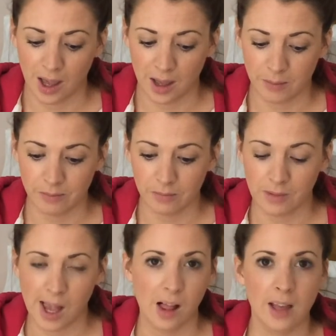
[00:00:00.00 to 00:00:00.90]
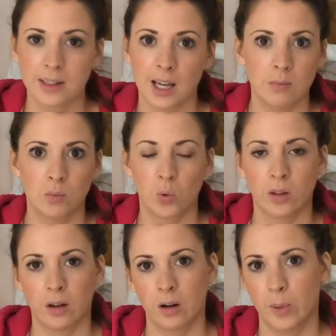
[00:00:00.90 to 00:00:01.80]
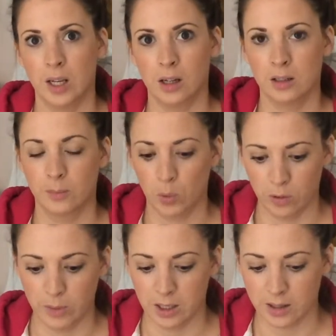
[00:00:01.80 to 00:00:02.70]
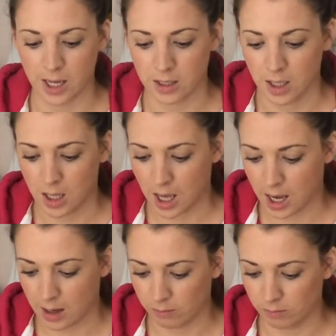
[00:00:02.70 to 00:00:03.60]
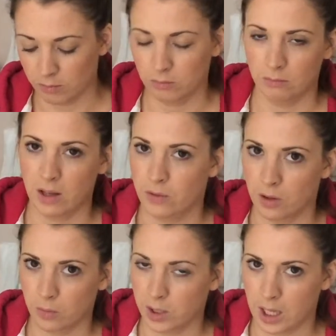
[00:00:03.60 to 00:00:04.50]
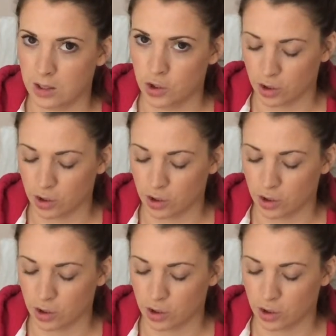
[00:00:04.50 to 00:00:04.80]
Elle has time with her parents, both me and her dad, every other weekend,